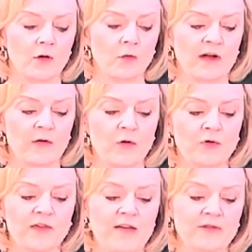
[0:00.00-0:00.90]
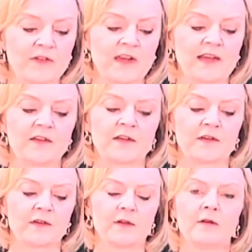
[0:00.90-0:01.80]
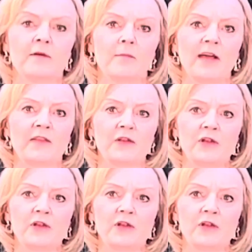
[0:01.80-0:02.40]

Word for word: We're all devastated by the